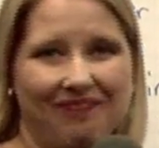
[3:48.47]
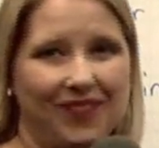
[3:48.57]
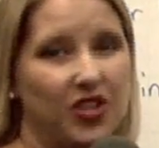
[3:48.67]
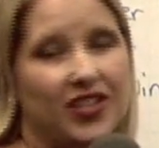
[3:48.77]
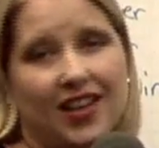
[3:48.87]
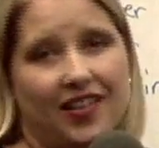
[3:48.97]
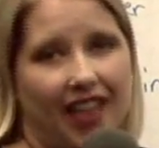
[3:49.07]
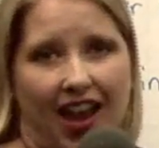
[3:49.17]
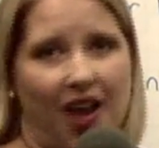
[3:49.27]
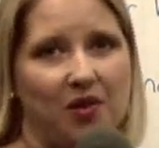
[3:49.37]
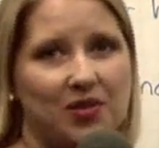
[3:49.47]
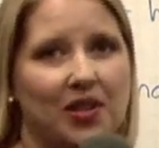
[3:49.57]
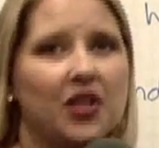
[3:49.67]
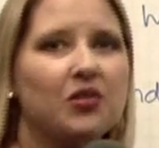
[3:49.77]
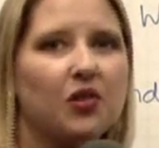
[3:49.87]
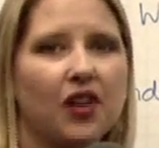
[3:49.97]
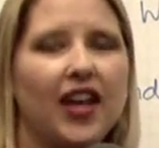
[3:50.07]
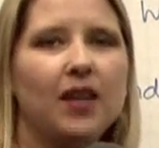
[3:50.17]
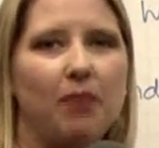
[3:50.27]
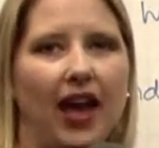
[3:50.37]
You're selling the house. So go
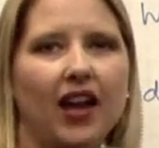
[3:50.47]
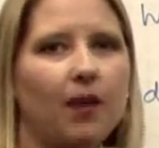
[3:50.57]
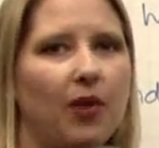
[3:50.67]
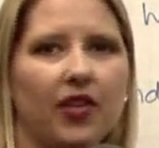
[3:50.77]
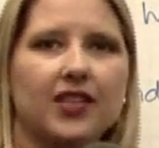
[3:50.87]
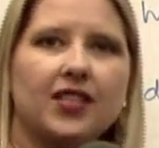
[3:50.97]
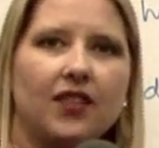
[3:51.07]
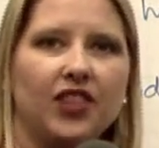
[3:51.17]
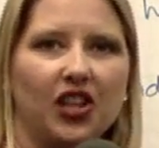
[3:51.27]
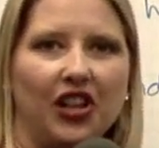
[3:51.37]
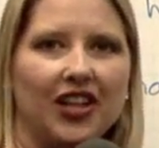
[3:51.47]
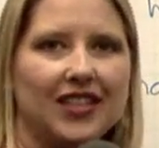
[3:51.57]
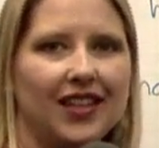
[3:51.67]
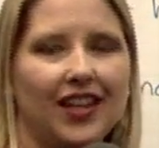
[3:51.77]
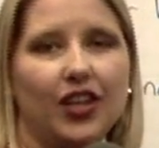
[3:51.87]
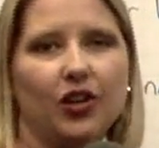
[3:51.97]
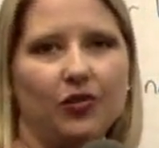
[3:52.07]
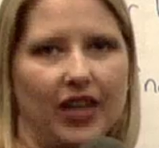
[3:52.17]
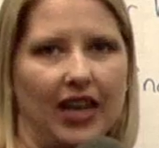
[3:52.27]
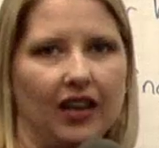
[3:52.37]
ahead and pack up all that stuff in the closet that you
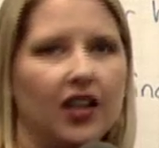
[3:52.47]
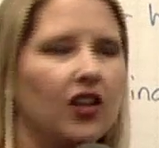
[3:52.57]
don't need.